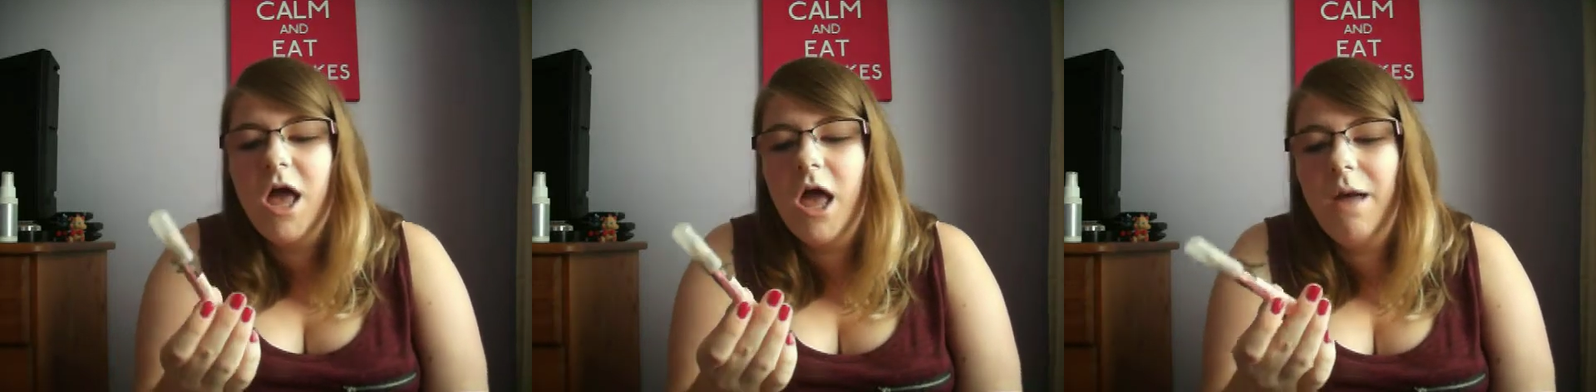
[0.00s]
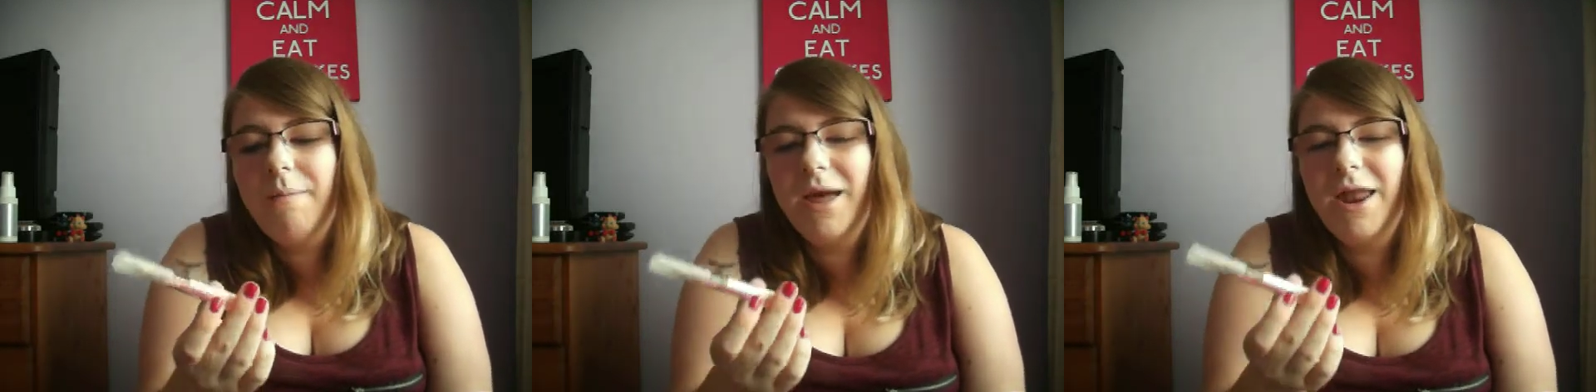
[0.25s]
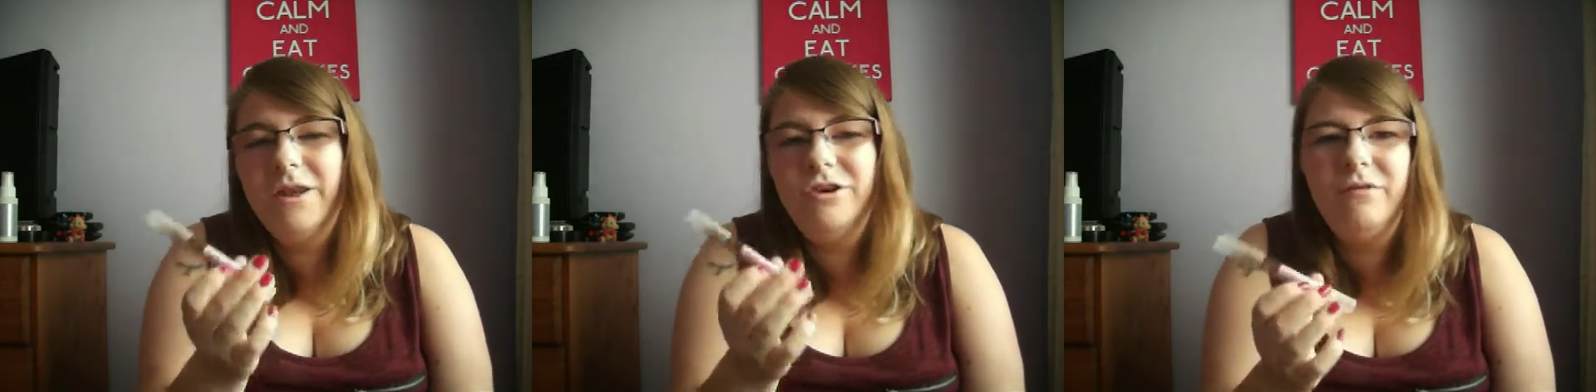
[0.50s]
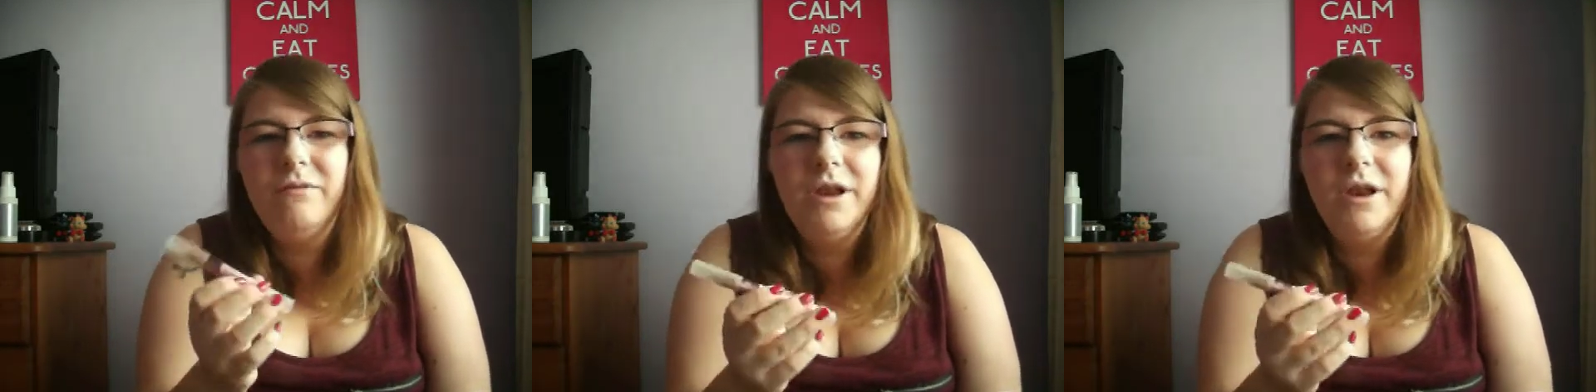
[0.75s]
and I
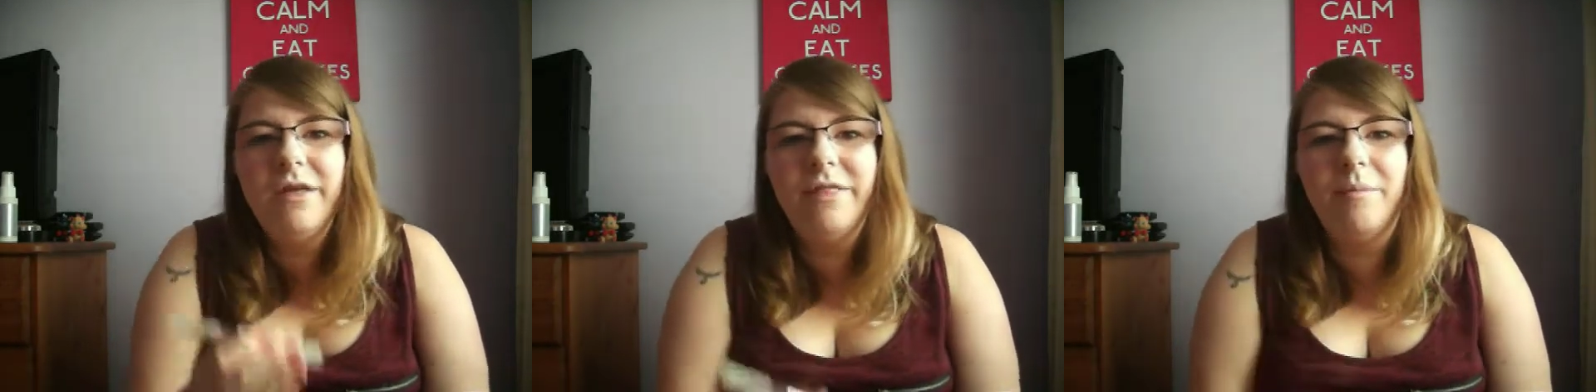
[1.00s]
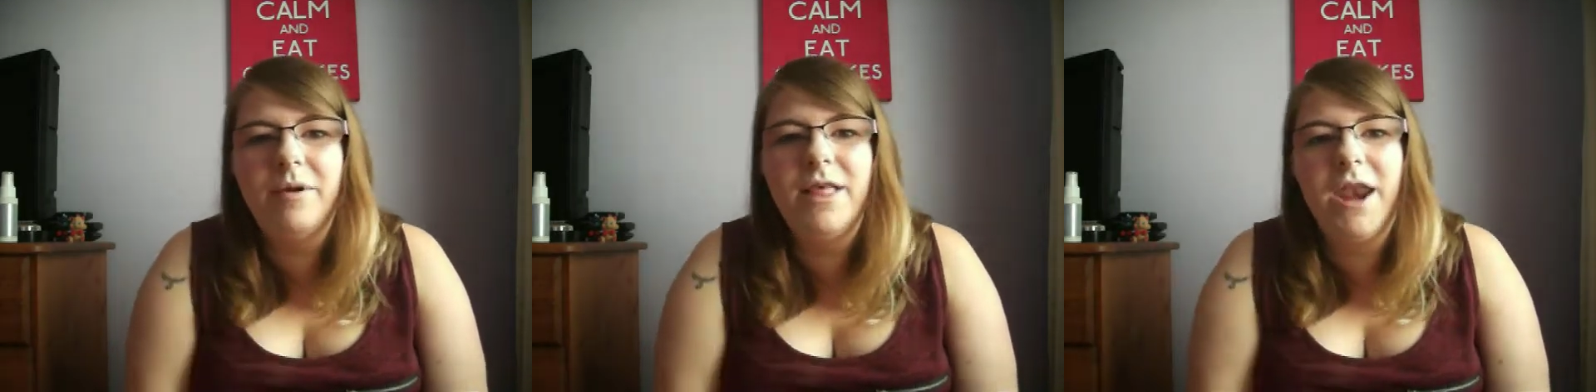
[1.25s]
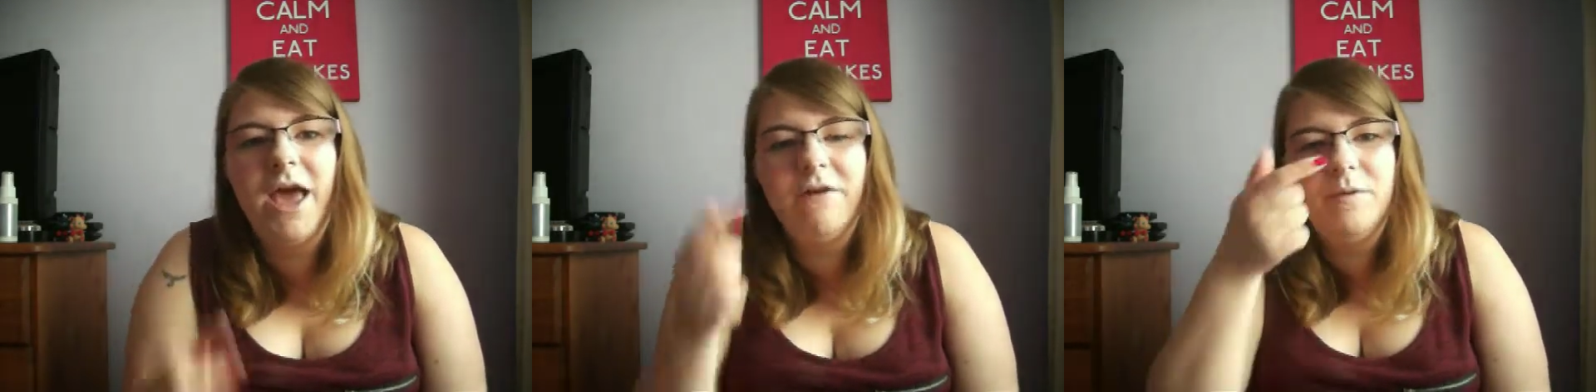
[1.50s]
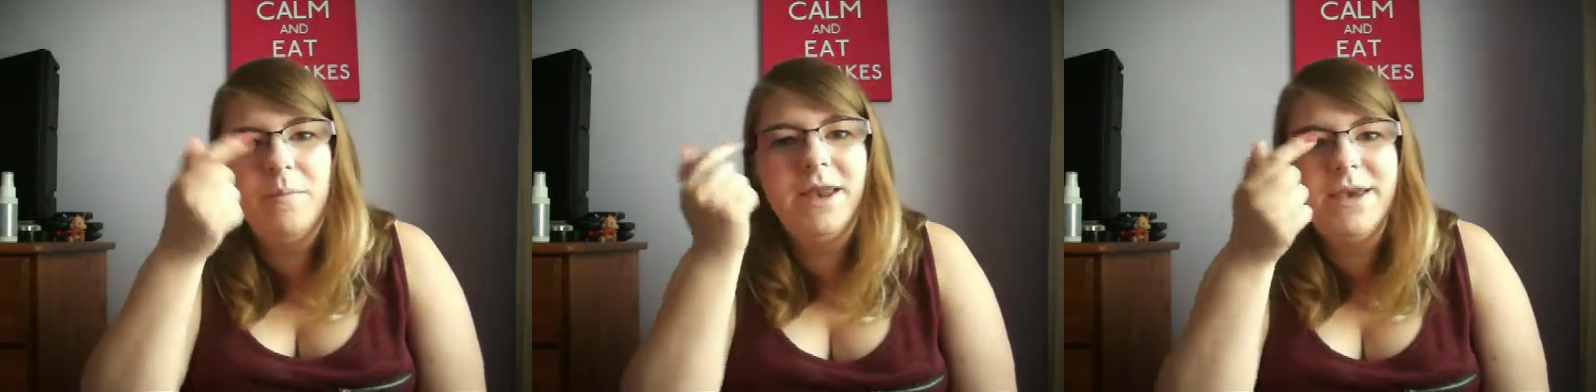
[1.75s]
don't really like that, because then I
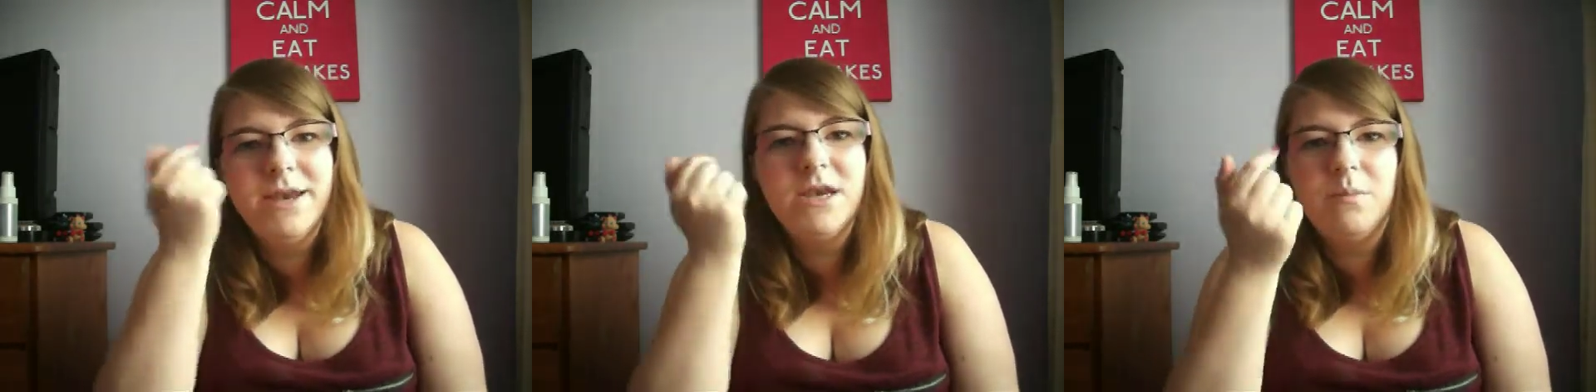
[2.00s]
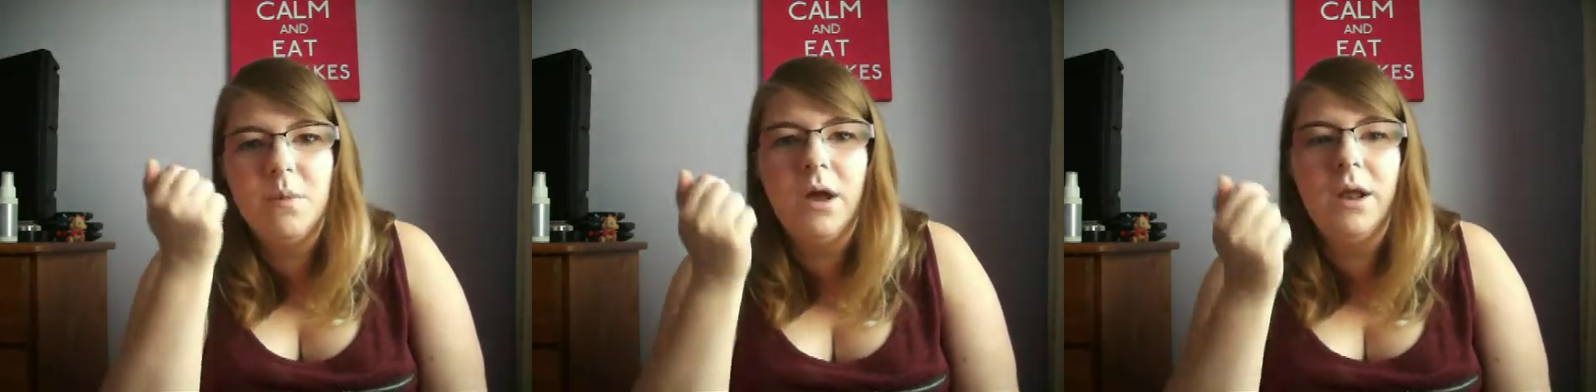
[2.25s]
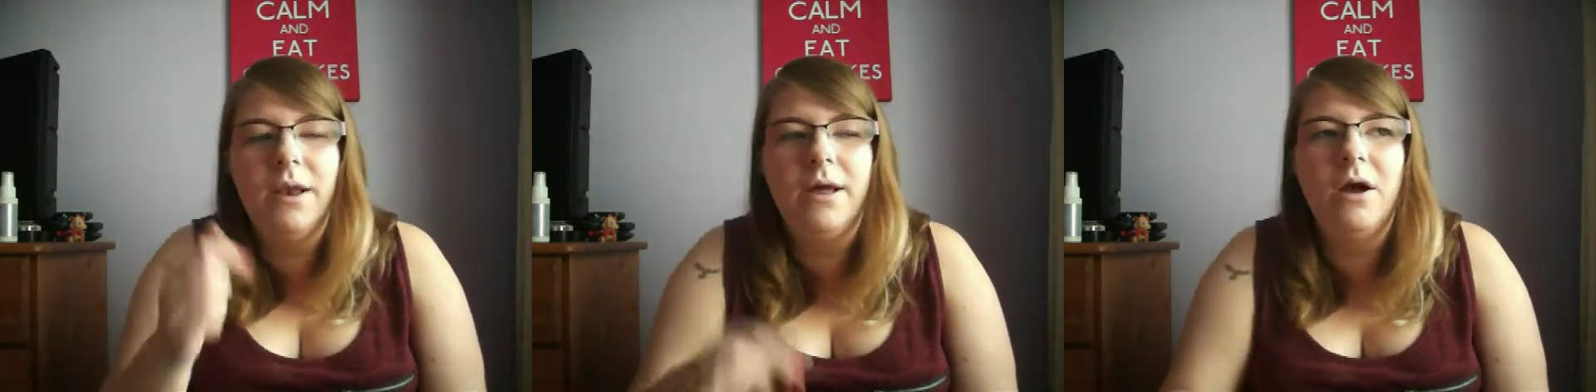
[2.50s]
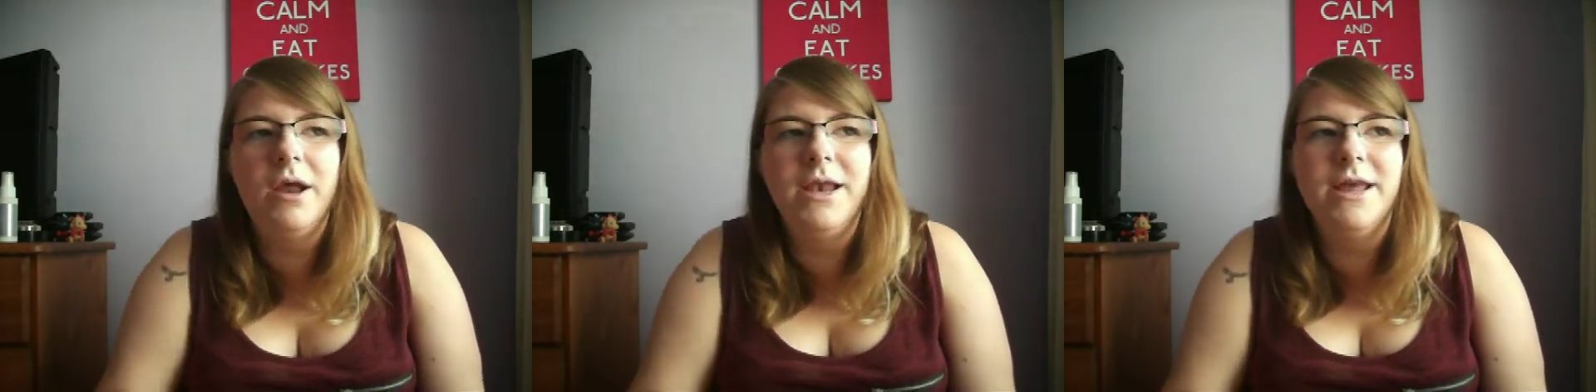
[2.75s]
have to blend it into my
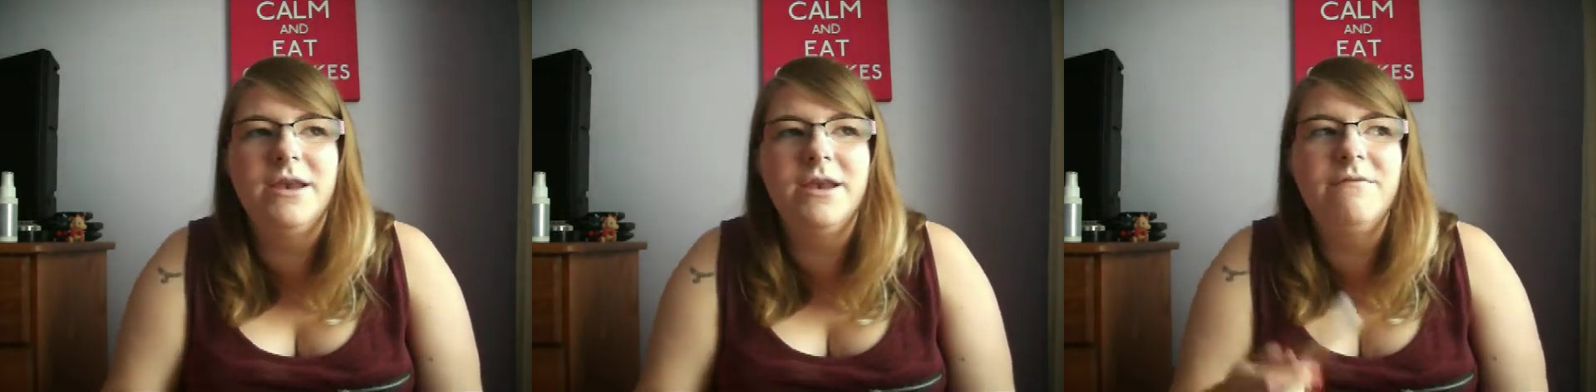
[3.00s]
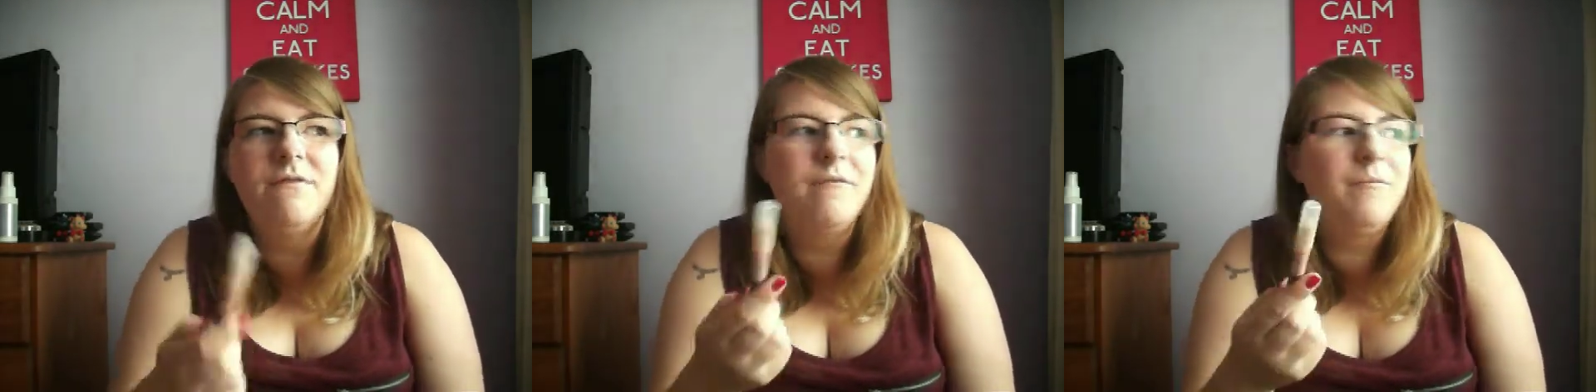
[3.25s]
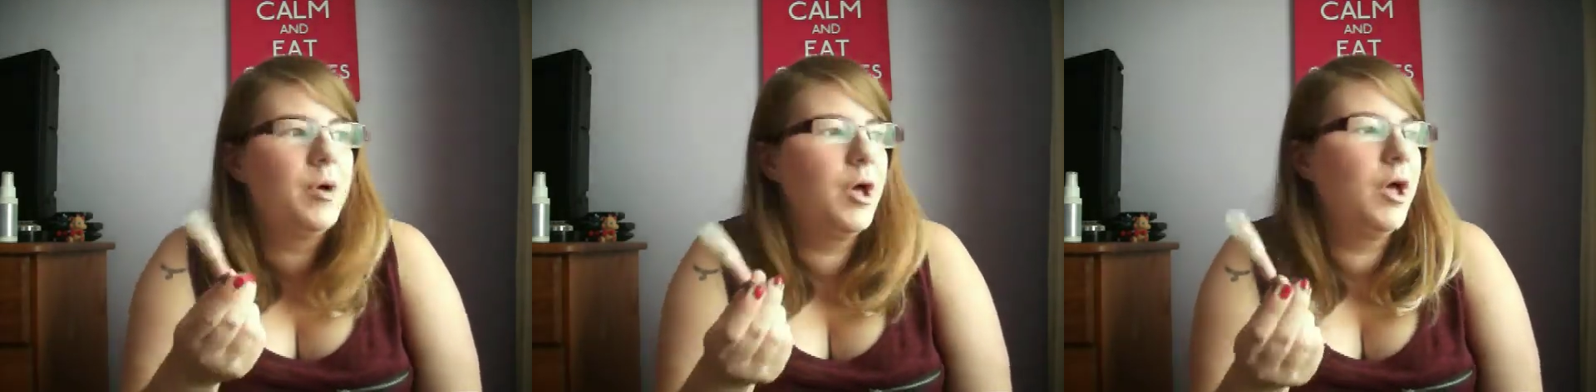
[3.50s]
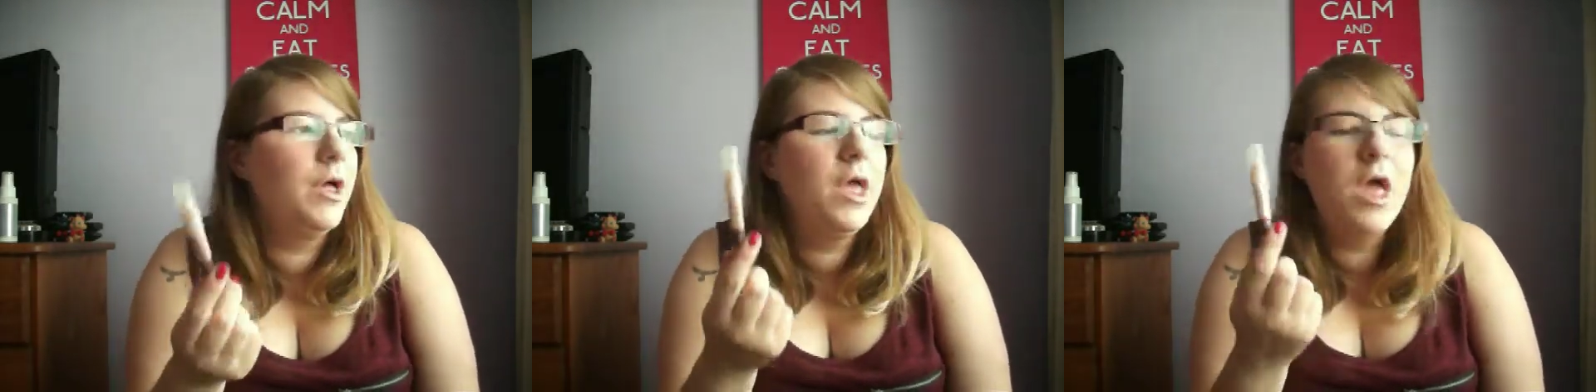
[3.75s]
eyelid, and if I put